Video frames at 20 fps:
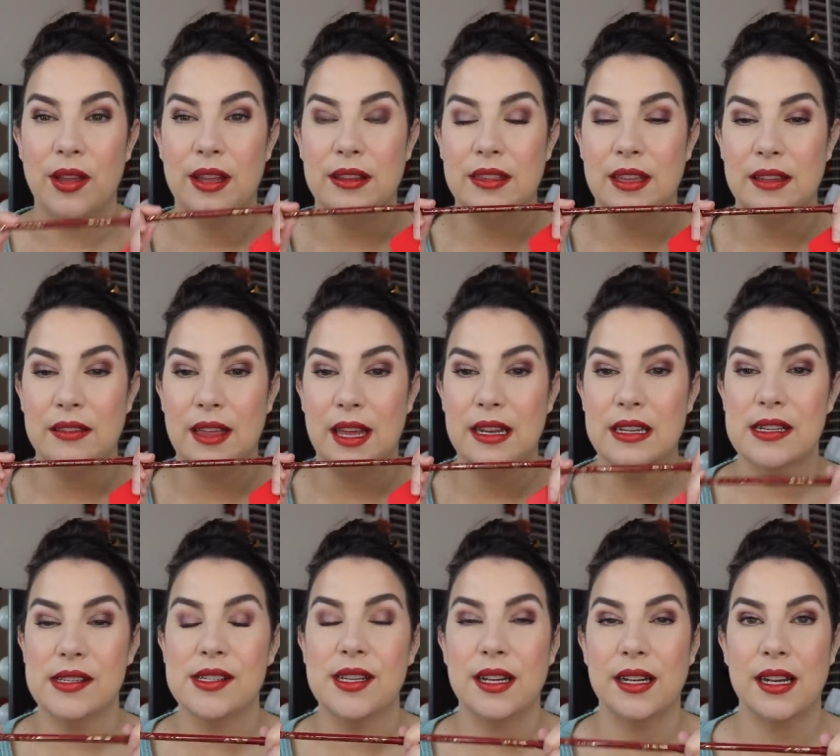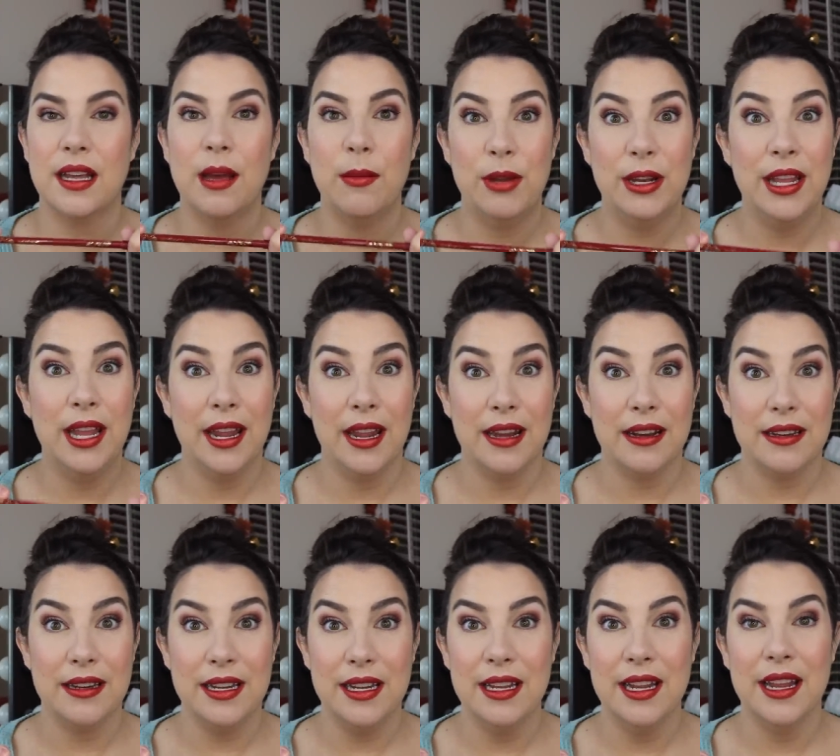I think that is going to come in
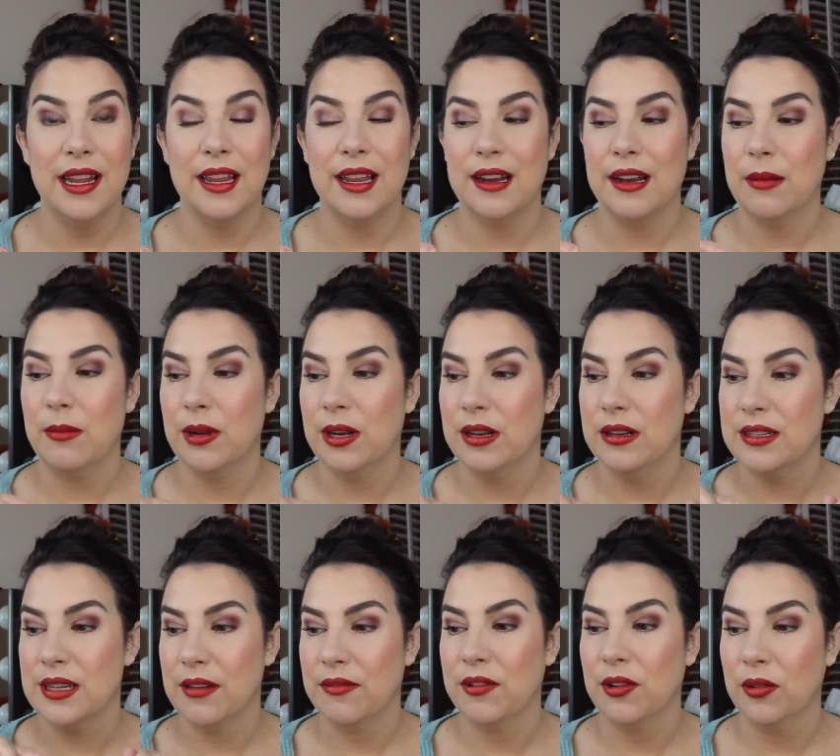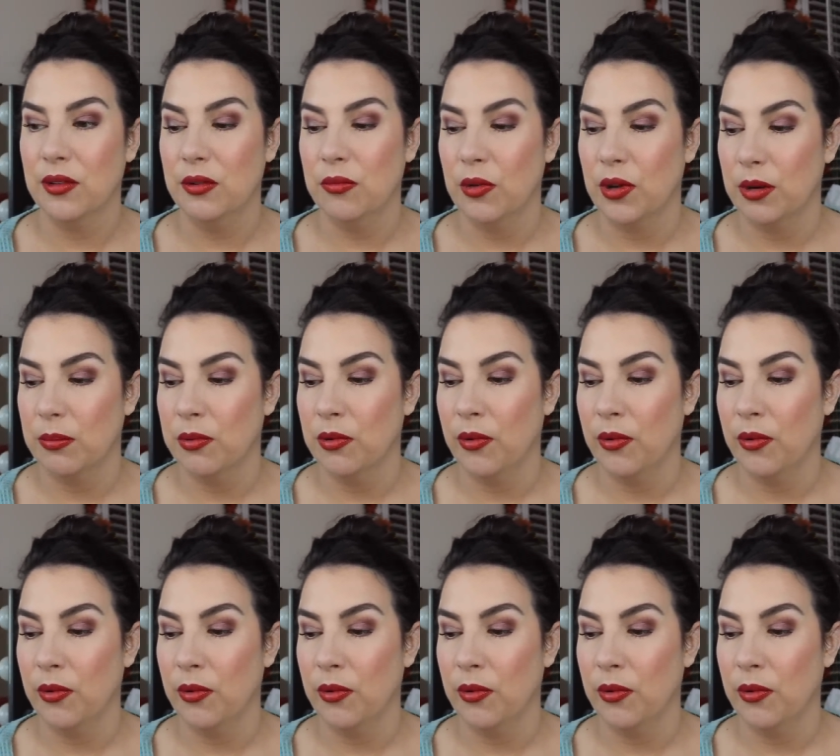handy and I'm going to definitely want to